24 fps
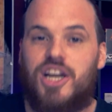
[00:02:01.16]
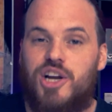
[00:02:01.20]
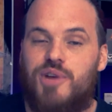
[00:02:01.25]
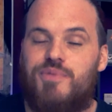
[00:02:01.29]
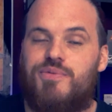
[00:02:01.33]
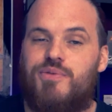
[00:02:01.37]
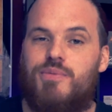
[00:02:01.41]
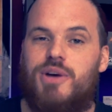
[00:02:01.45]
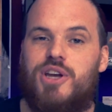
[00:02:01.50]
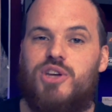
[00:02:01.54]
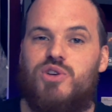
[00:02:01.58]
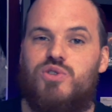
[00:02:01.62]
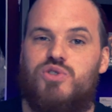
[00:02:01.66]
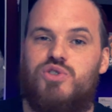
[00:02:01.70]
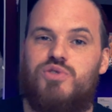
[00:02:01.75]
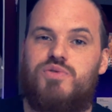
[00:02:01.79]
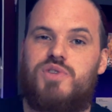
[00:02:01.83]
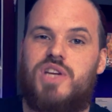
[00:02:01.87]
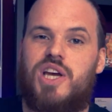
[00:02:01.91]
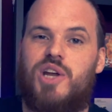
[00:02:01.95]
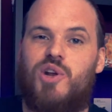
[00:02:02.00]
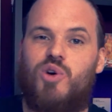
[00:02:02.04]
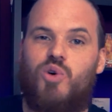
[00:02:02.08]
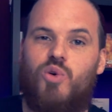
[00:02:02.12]
Sign up for my
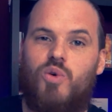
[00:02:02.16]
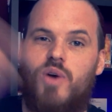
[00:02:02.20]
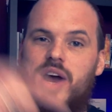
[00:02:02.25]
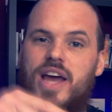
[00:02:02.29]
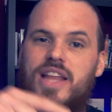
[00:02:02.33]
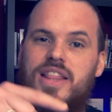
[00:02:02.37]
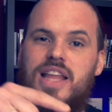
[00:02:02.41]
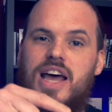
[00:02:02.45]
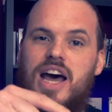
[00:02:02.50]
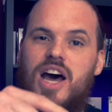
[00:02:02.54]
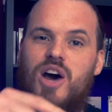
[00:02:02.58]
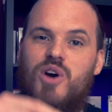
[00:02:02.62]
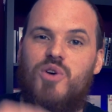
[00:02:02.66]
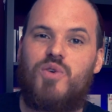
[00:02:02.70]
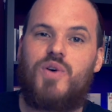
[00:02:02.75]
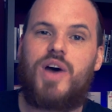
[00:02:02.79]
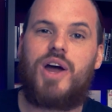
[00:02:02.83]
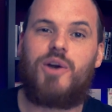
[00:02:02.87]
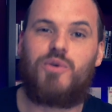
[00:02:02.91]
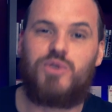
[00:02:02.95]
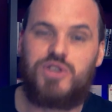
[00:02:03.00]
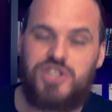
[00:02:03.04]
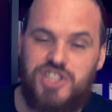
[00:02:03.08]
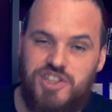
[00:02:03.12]
YouTube channel right
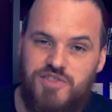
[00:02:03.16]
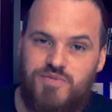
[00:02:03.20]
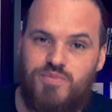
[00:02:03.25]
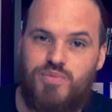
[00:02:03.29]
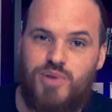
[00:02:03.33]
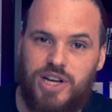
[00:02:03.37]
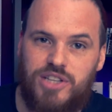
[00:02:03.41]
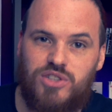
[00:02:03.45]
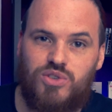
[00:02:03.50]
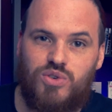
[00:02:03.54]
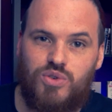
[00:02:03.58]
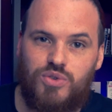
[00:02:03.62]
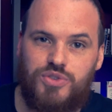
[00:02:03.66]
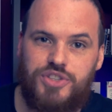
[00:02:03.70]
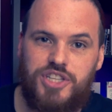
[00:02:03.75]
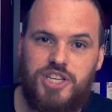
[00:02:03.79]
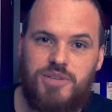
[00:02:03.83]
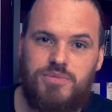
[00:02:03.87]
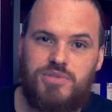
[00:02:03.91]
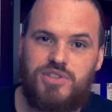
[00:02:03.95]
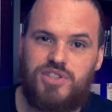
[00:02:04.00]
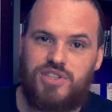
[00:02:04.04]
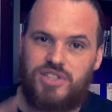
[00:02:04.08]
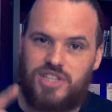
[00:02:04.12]
now and receive practical
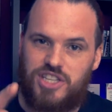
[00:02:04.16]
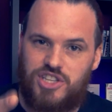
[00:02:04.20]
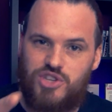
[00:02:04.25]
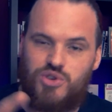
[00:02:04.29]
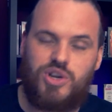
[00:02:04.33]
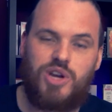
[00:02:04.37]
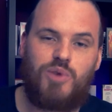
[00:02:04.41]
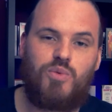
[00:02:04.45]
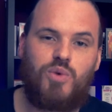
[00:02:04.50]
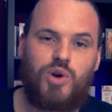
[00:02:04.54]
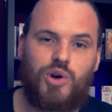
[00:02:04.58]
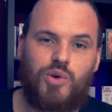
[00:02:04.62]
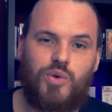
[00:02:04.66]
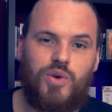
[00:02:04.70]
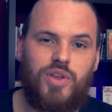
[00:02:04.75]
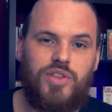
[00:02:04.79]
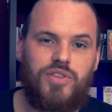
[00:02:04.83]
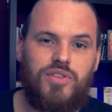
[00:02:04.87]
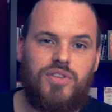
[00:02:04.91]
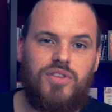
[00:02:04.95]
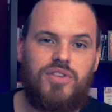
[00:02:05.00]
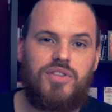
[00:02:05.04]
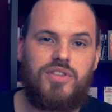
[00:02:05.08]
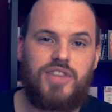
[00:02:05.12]
tips that you can work
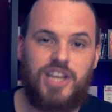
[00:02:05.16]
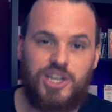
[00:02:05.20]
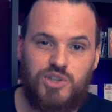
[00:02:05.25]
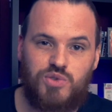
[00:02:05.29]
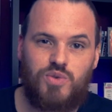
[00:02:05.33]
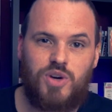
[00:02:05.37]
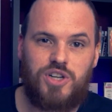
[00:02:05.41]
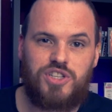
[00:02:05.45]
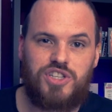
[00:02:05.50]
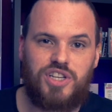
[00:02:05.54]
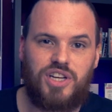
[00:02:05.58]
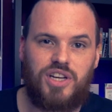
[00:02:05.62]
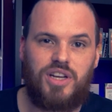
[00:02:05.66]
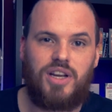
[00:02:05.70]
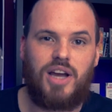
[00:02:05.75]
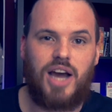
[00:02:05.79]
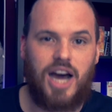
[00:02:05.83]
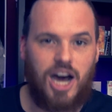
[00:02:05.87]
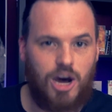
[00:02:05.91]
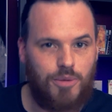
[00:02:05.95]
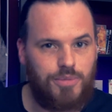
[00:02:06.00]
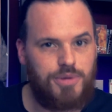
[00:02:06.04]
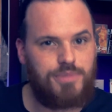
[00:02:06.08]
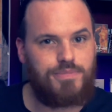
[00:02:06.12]
with. Thanks for watching,
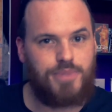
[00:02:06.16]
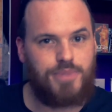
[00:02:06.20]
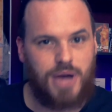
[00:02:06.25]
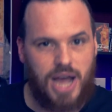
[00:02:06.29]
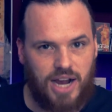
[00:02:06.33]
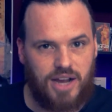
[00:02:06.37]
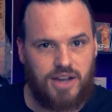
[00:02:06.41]
I'll be